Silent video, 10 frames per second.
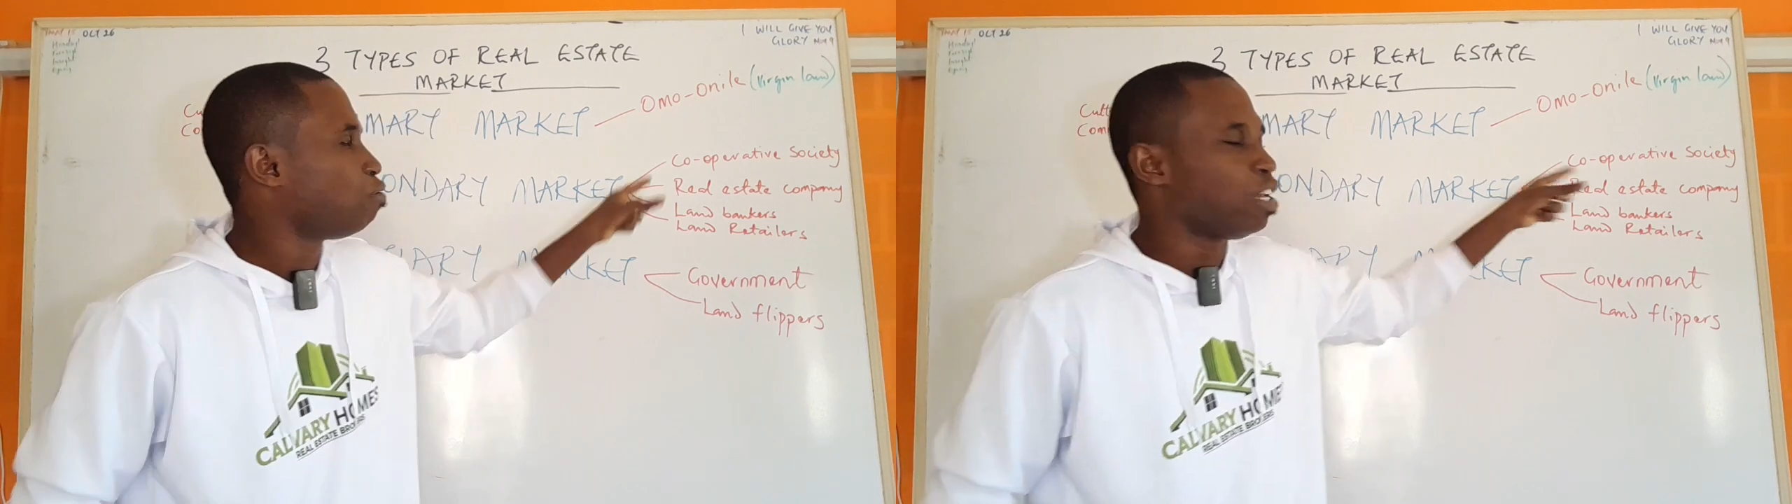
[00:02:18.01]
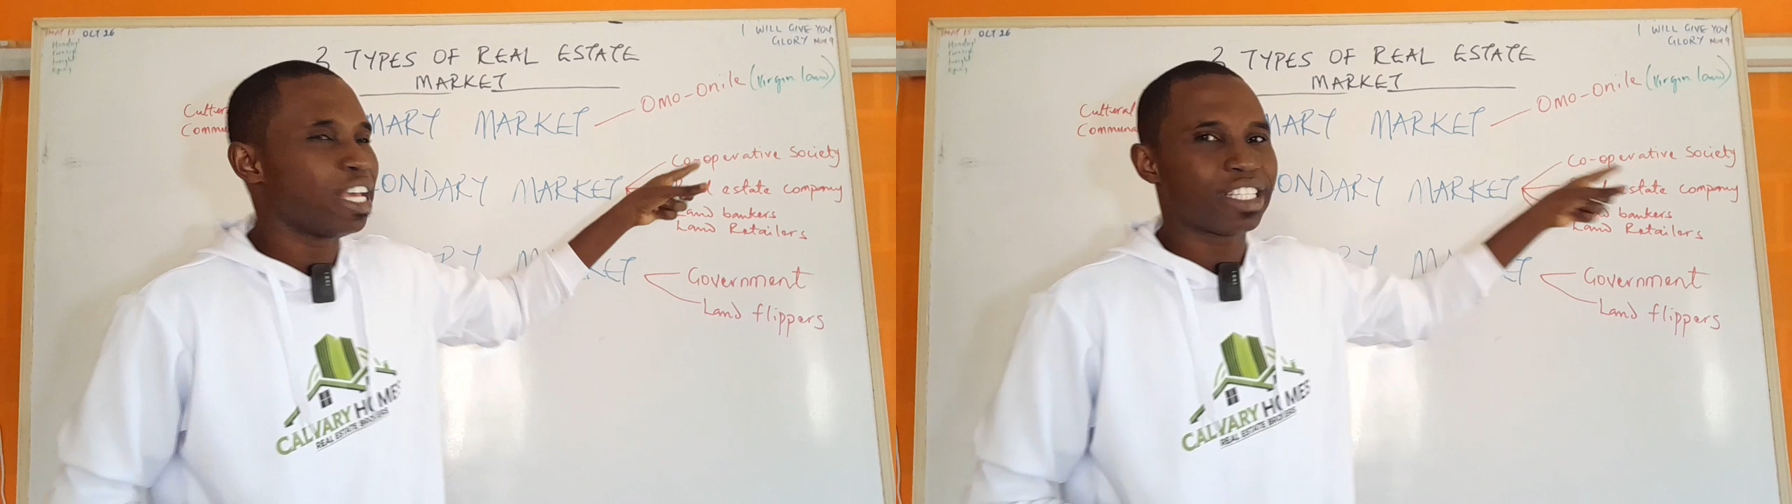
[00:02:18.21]

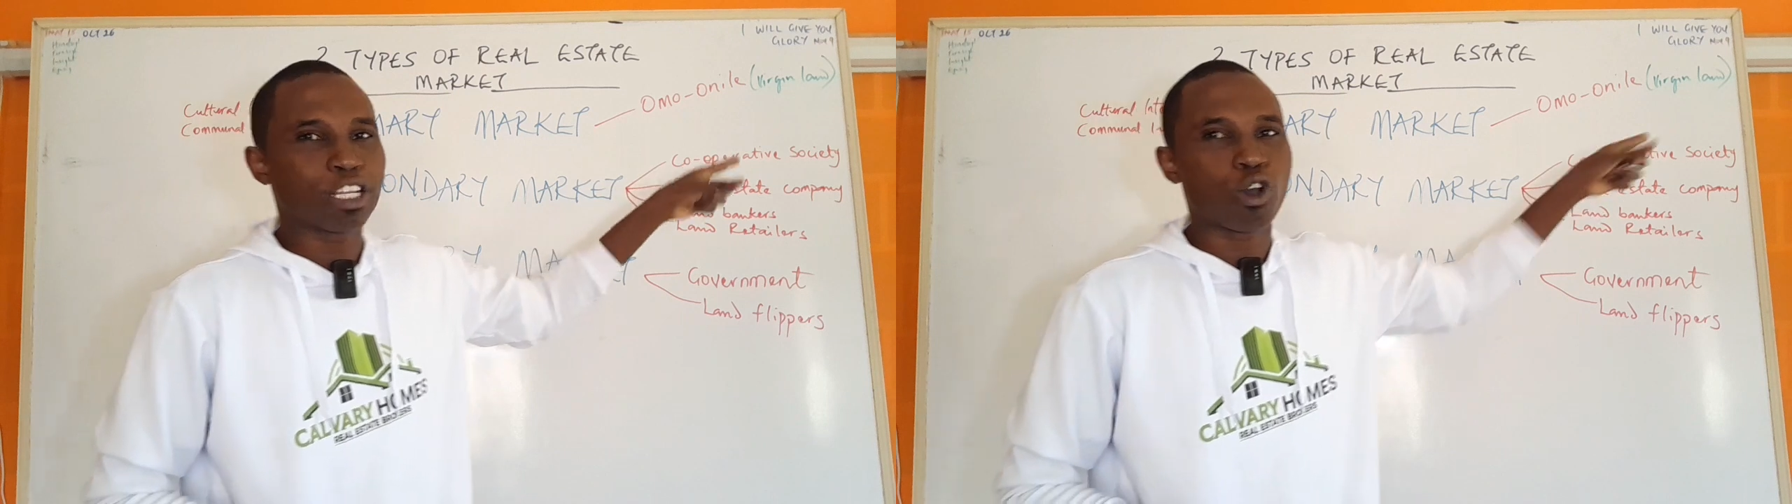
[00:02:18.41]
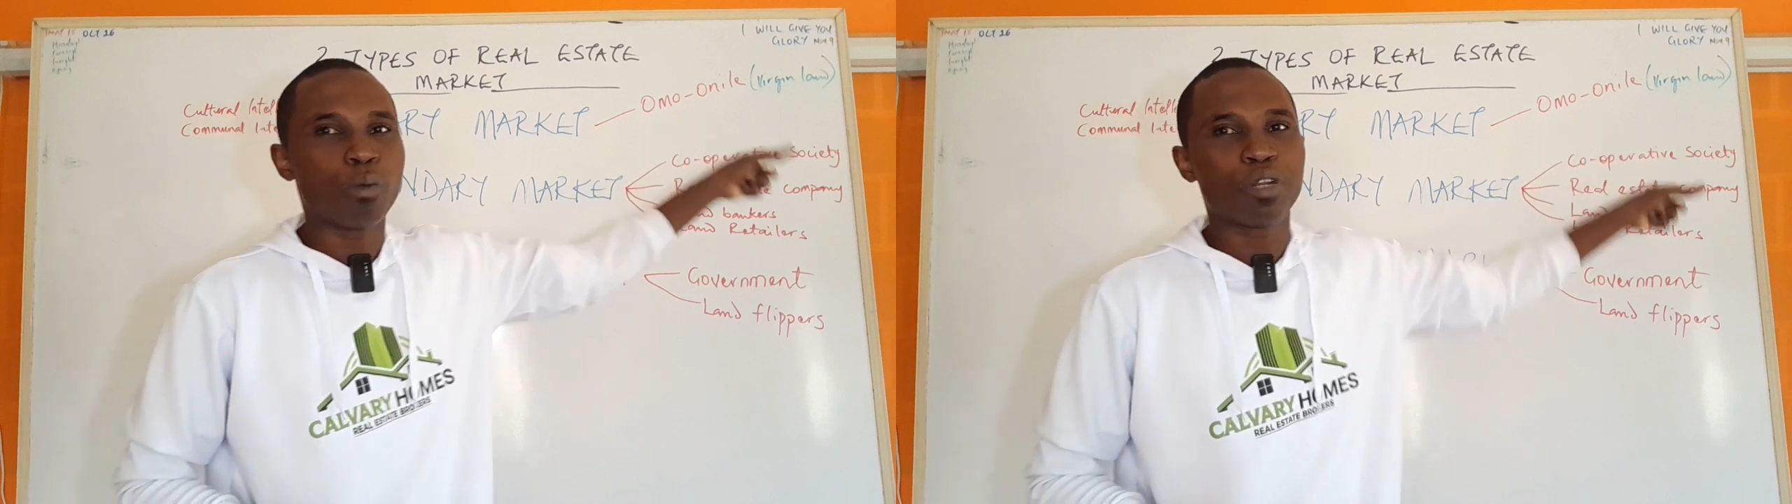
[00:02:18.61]
real
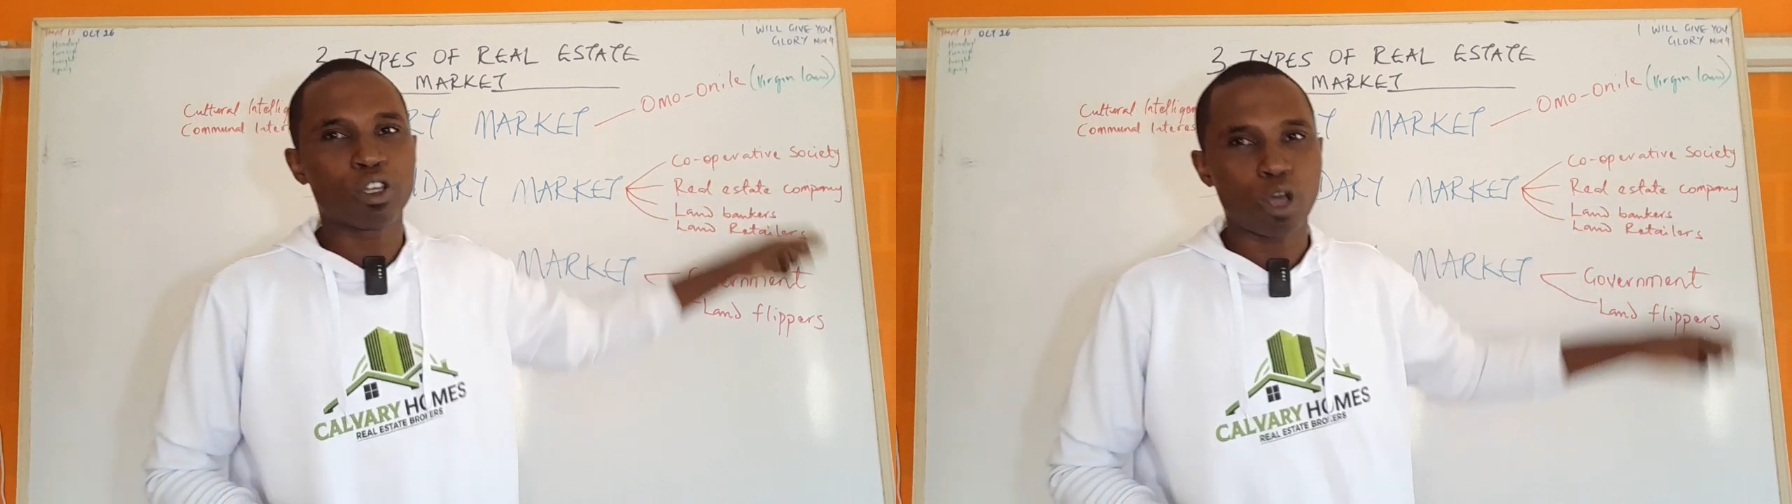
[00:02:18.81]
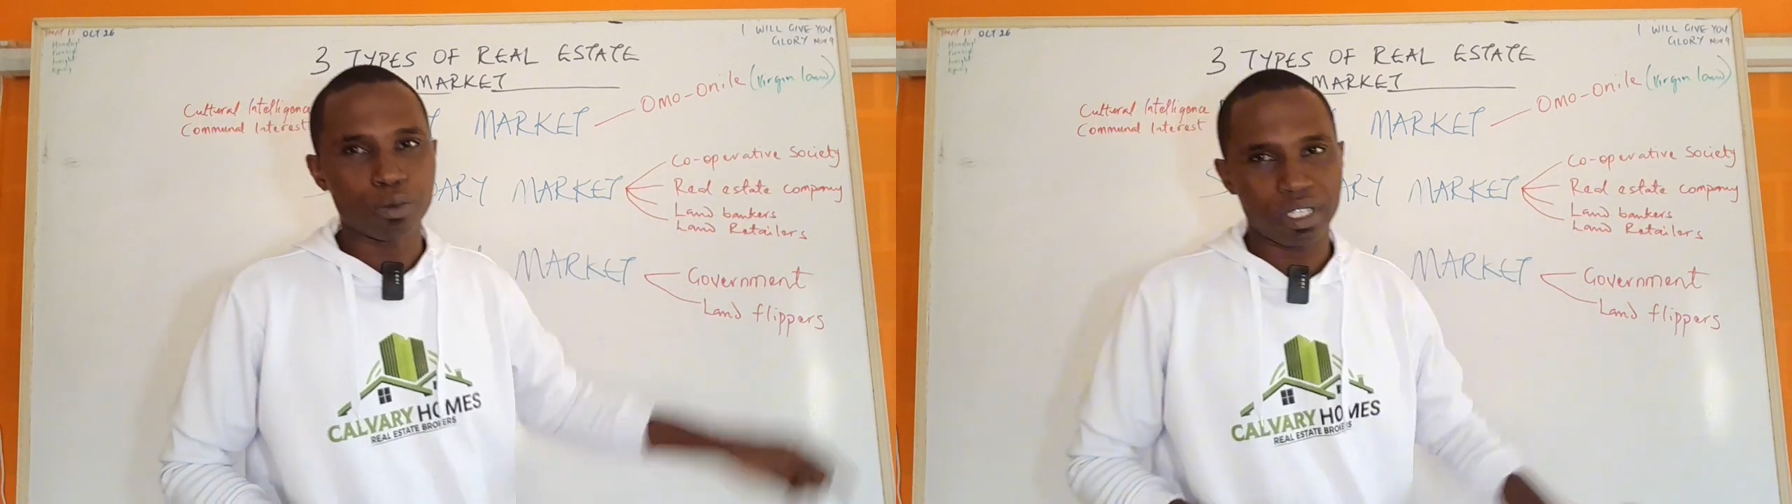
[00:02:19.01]
estate company
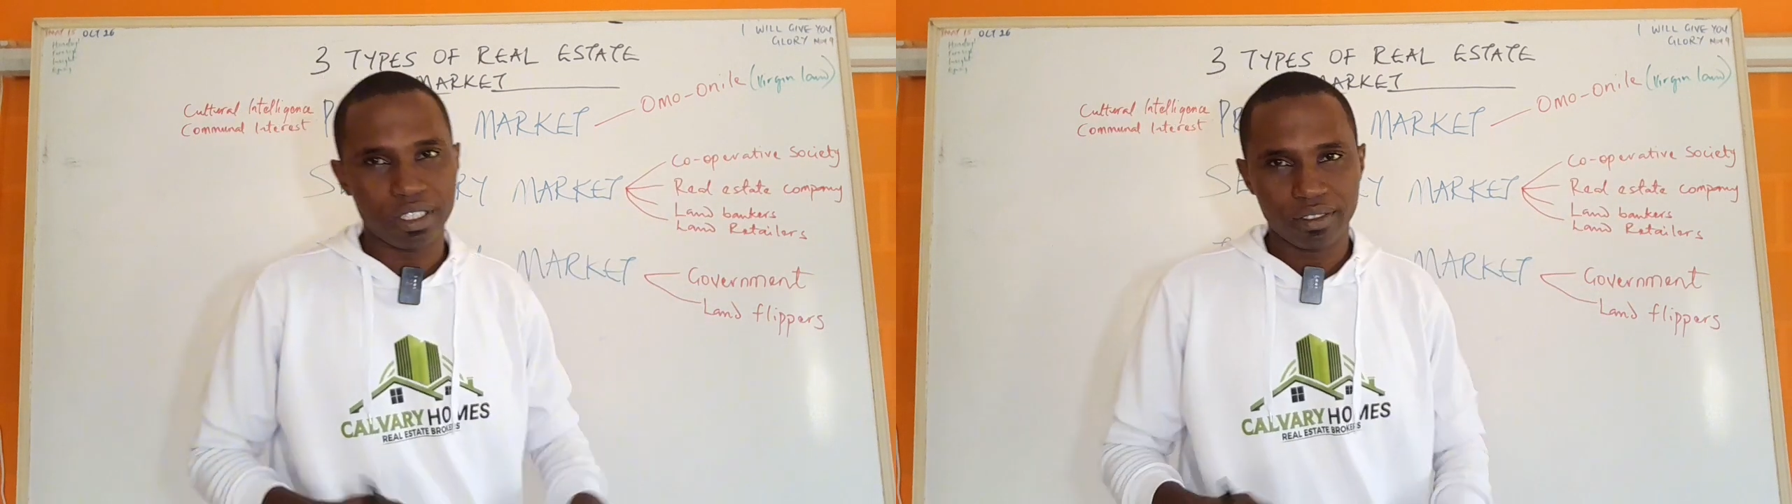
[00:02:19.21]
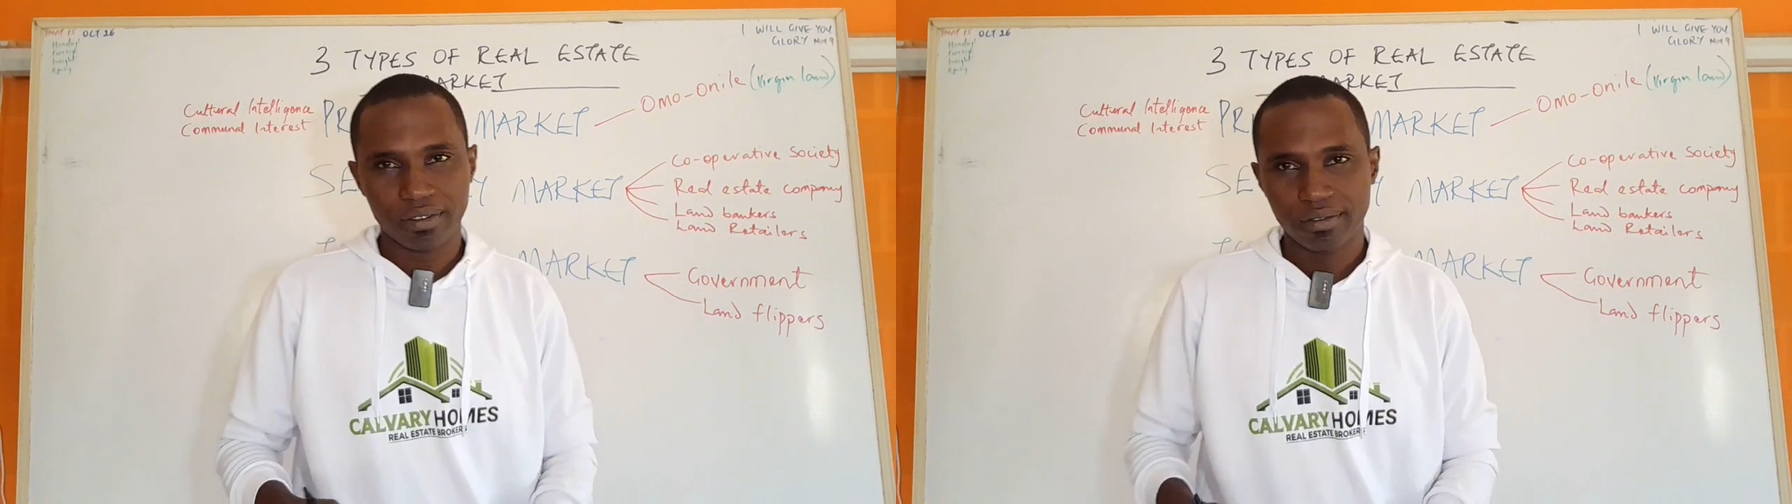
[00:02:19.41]
comes
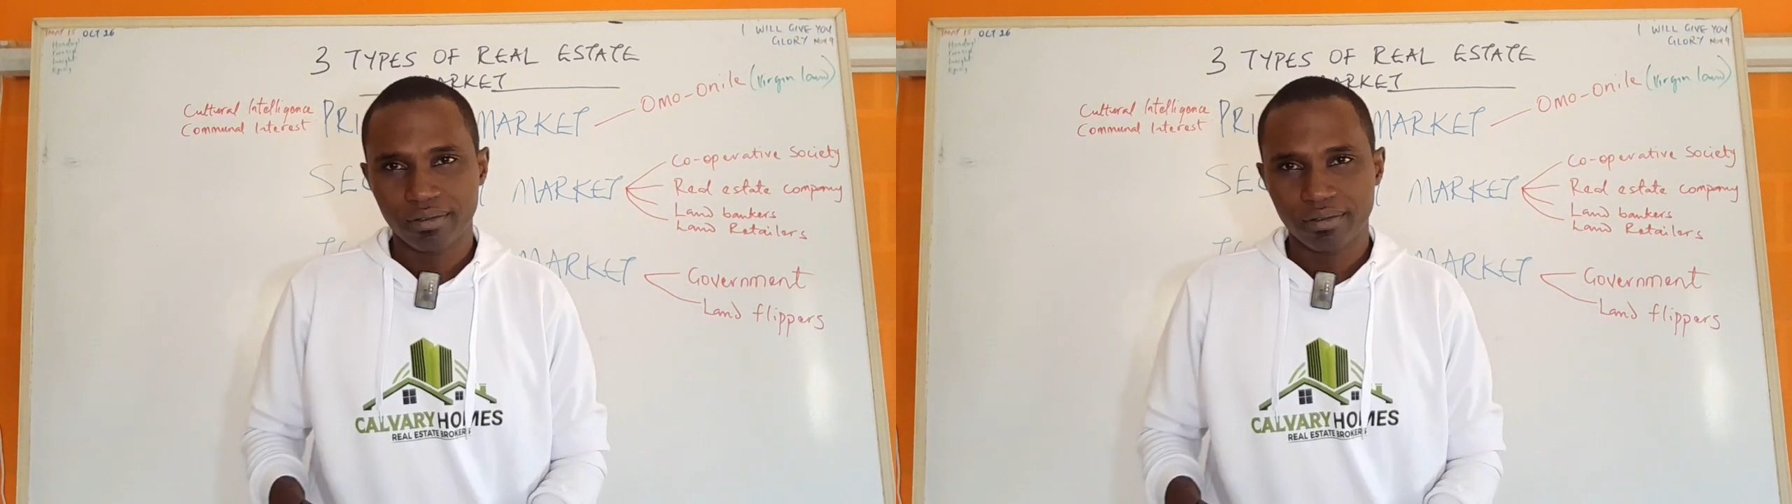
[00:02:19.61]
in.